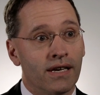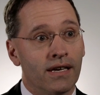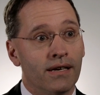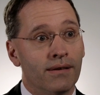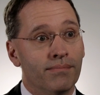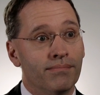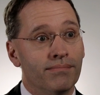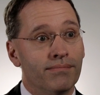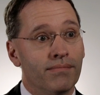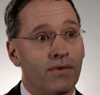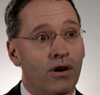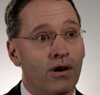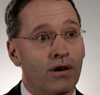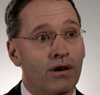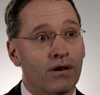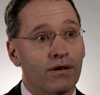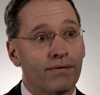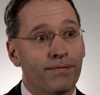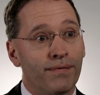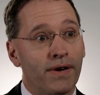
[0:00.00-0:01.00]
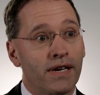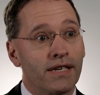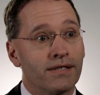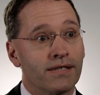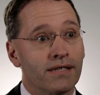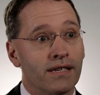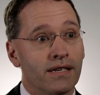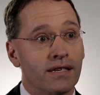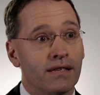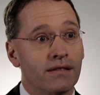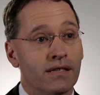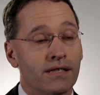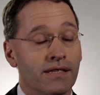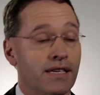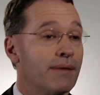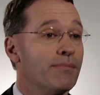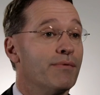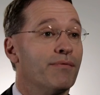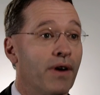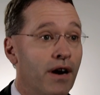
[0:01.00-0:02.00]
um, are facing the
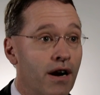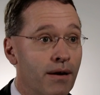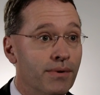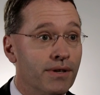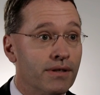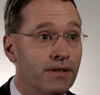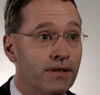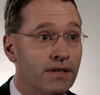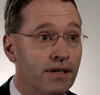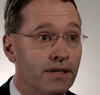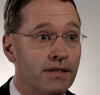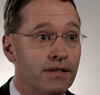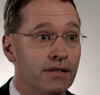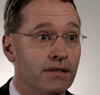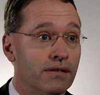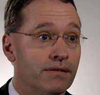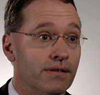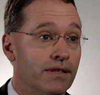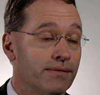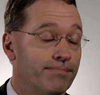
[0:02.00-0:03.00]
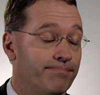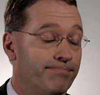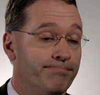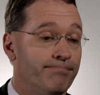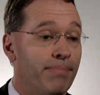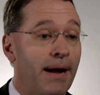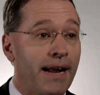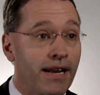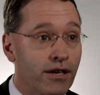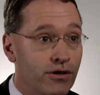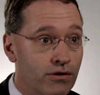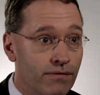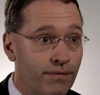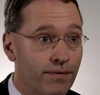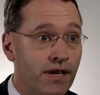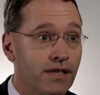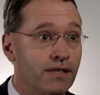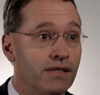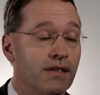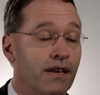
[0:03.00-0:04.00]
same environment that, uh, that banks are
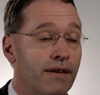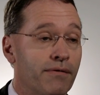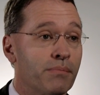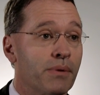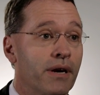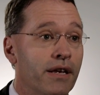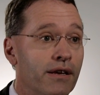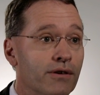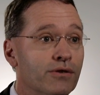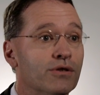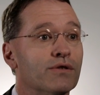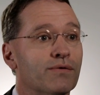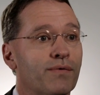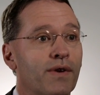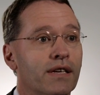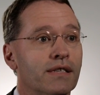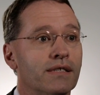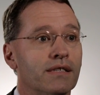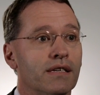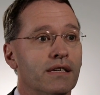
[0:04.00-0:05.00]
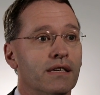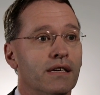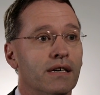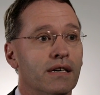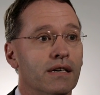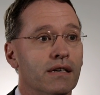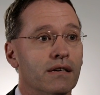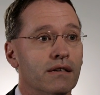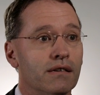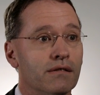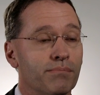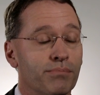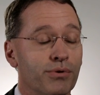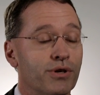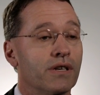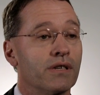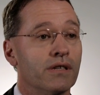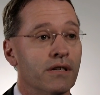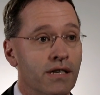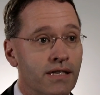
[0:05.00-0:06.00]
facing, everybody else is facing, uh,
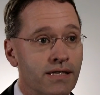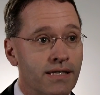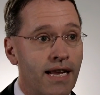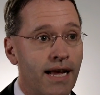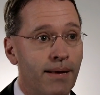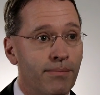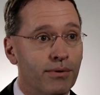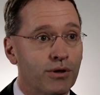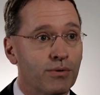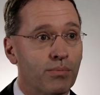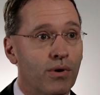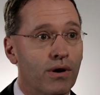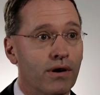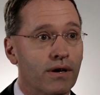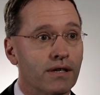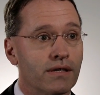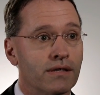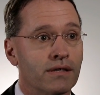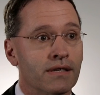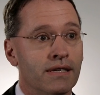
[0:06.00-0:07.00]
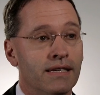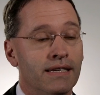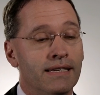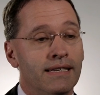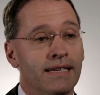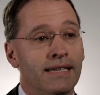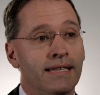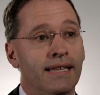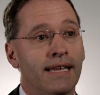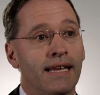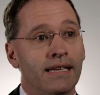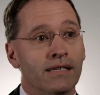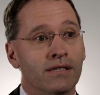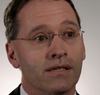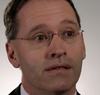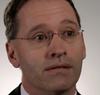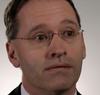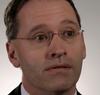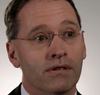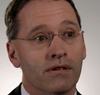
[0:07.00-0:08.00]
particularly in established markets, and that is
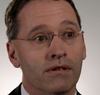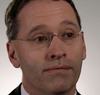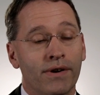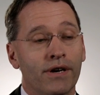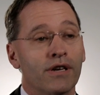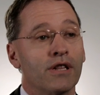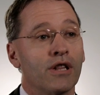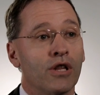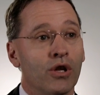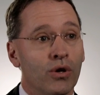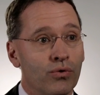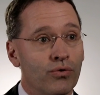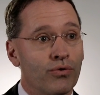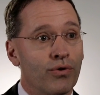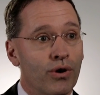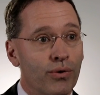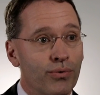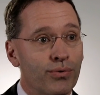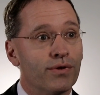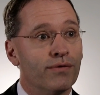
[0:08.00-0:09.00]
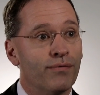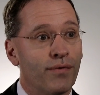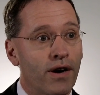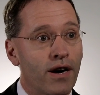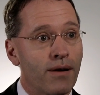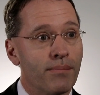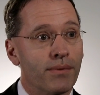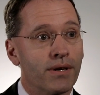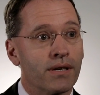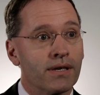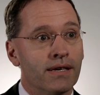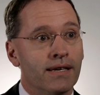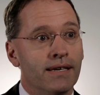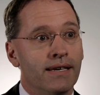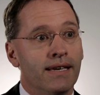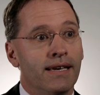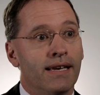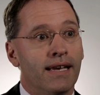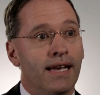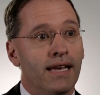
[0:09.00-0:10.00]
a, a, very low growth environment.
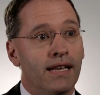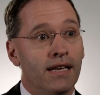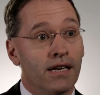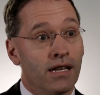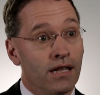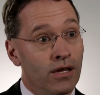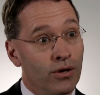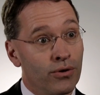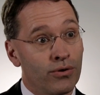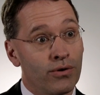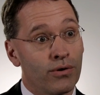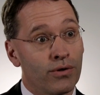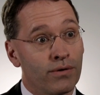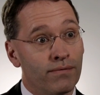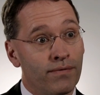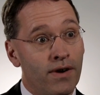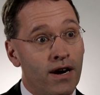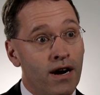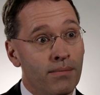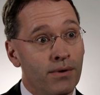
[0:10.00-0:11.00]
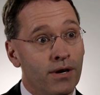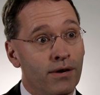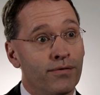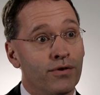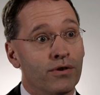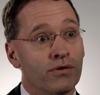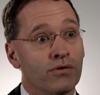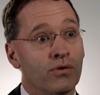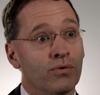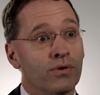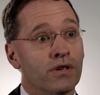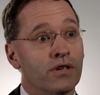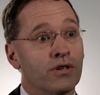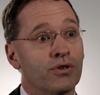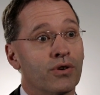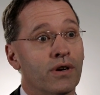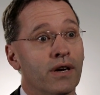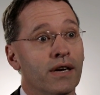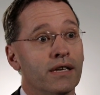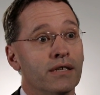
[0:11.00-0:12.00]
And in a low growth environment, if you're going to
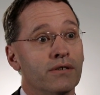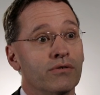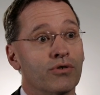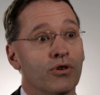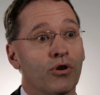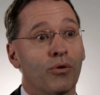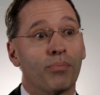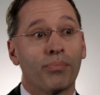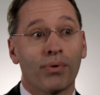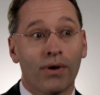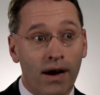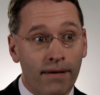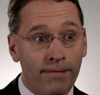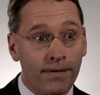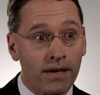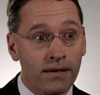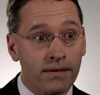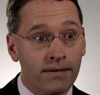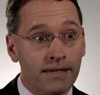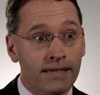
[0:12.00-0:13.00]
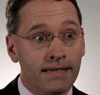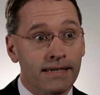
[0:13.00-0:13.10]
try and grow profit,